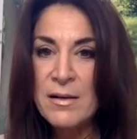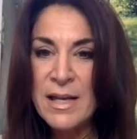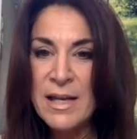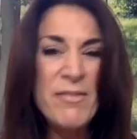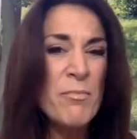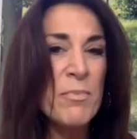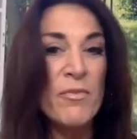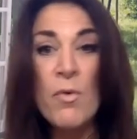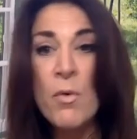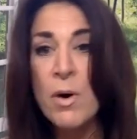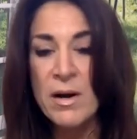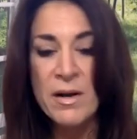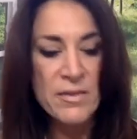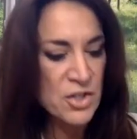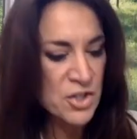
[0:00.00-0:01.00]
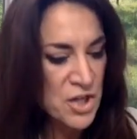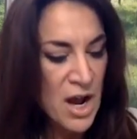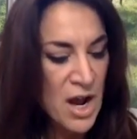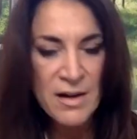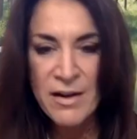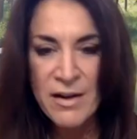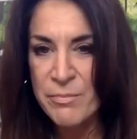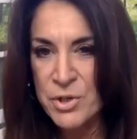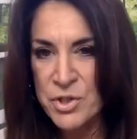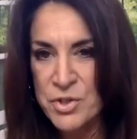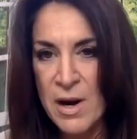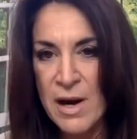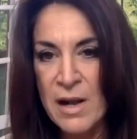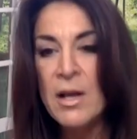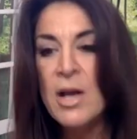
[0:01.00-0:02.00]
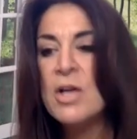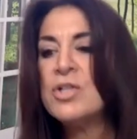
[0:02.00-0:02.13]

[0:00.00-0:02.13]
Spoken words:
even before the shock of betrayal,